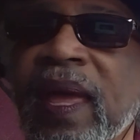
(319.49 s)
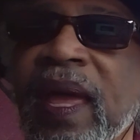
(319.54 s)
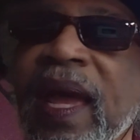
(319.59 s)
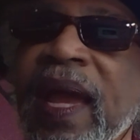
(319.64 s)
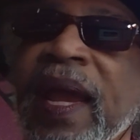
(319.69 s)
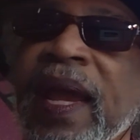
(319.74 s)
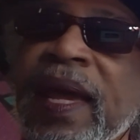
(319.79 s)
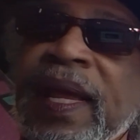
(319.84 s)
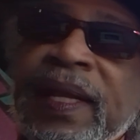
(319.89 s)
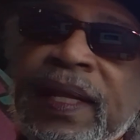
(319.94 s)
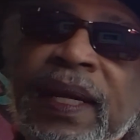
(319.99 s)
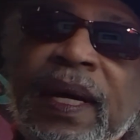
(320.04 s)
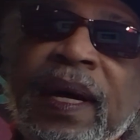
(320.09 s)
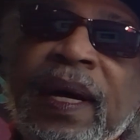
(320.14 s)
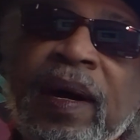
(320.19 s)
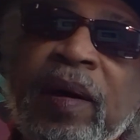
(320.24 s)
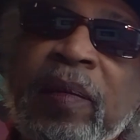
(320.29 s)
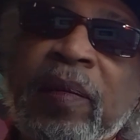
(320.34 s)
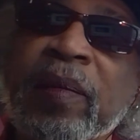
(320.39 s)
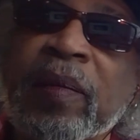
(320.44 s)
And
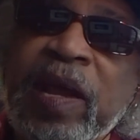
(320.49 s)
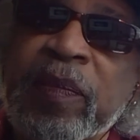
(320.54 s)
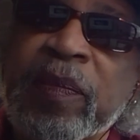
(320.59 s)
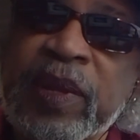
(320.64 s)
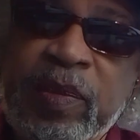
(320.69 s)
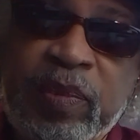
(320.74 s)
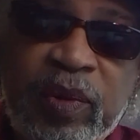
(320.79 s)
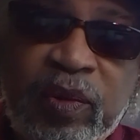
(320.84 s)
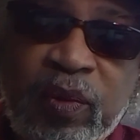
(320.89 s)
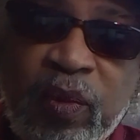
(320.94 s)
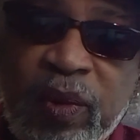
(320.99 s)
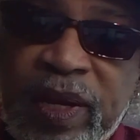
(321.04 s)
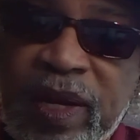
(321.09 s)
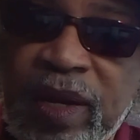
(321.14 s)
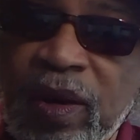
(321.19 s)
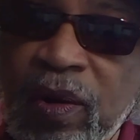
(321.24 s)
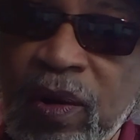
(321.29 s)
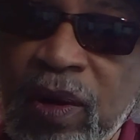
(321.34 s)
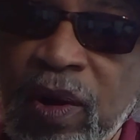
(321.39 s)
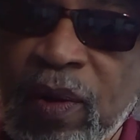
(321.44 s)
black people
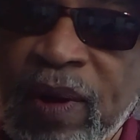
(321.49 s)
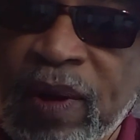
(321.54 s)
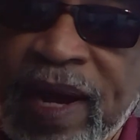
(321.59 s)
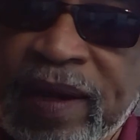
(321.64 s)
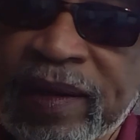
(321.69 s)
will go out and they